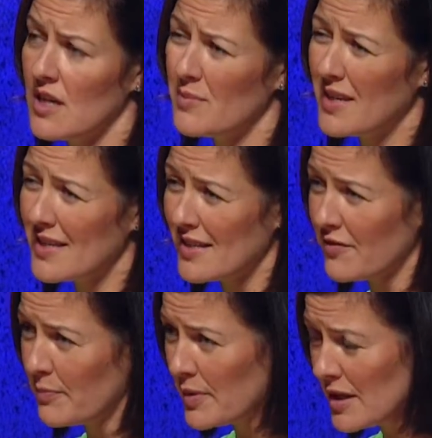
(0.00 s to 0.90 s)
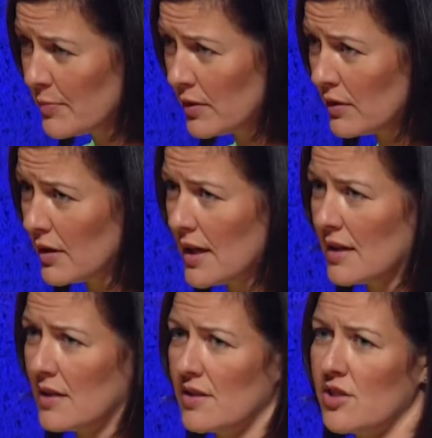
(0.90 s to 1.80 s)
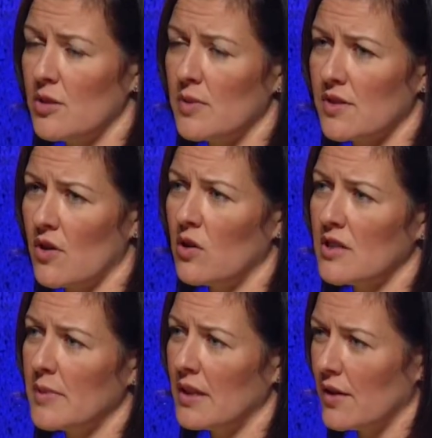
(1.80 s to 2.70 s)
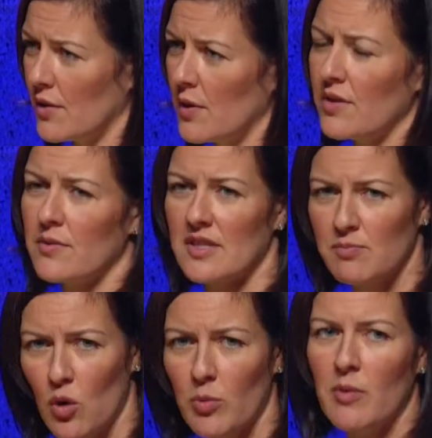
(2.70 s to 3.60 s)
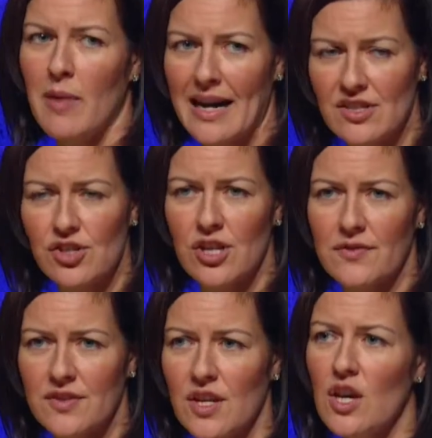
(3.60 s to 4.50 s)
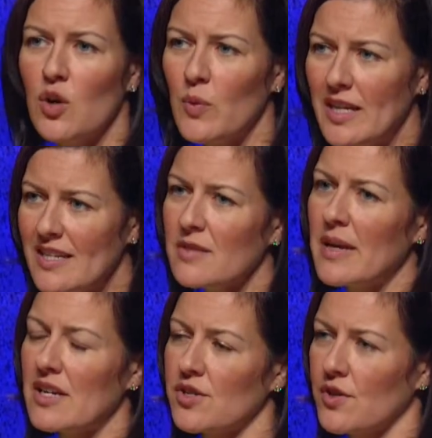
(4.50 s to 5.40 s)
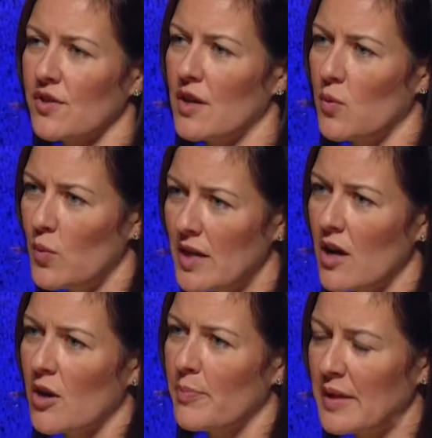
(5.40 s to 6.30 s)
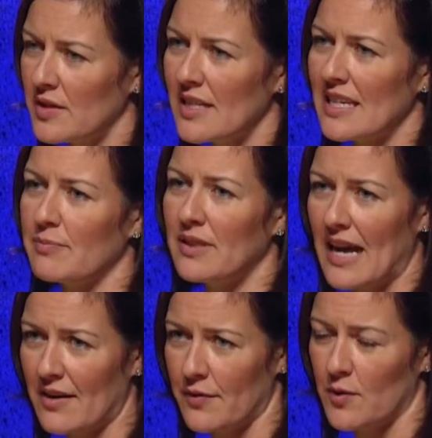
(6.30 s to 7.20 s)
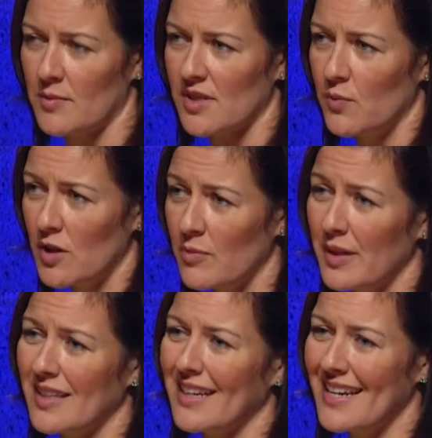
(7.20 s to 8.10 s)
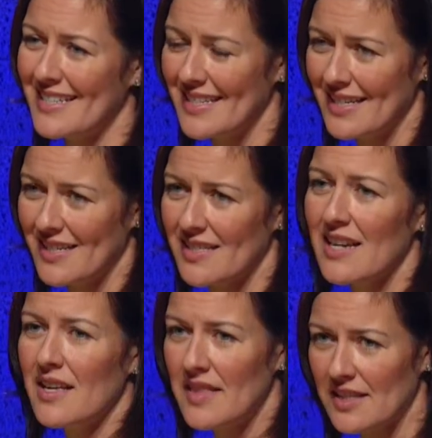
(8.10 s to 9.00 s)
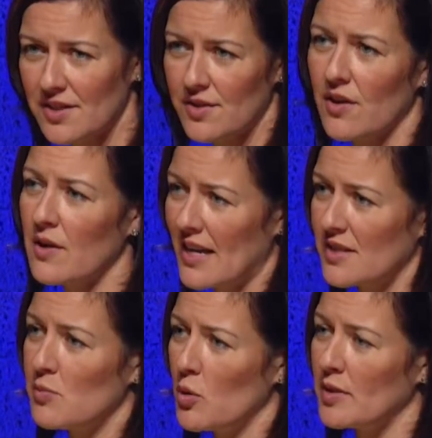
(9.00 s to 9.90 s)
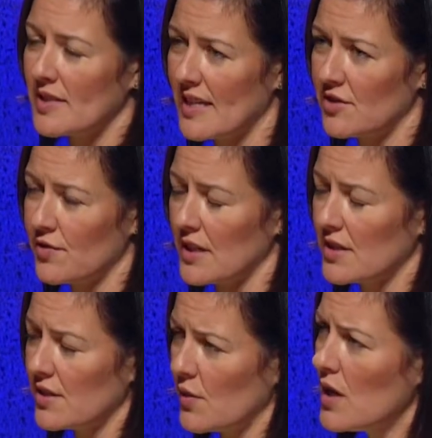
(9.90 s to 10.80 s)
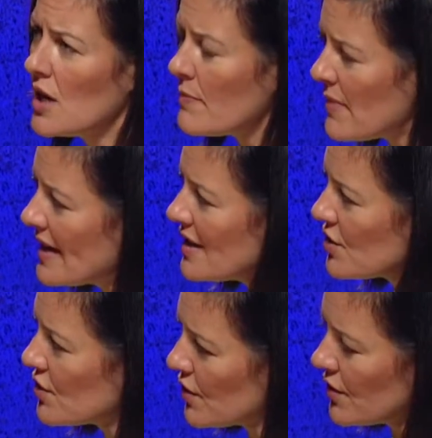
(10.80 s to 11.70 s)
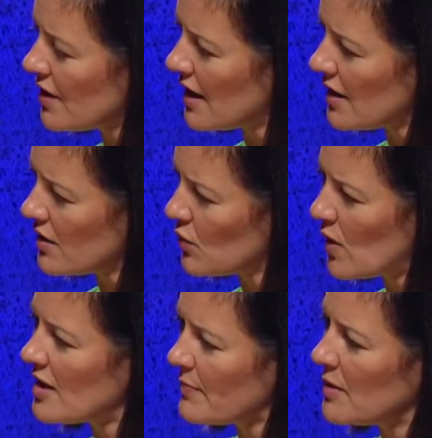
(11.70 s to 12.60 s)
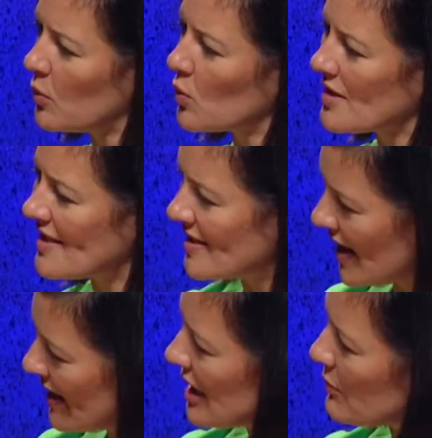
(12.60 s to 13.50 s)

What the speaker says: Because if people and consumers ultimately are going through this mobile mind shift, we need to make sure that we are building platforms and we are building ideas that start as mobile-centric. So making sure that the way that people were designing